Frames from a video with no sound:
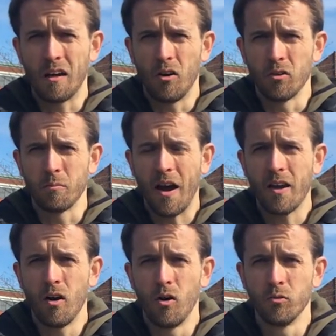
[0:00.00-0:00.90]
on
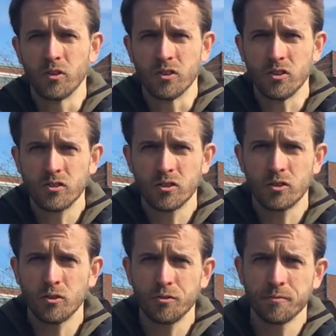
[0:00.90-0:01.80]
my own
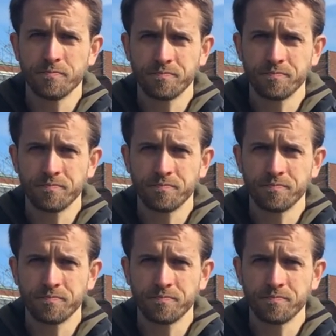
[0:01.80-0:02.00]
initiative,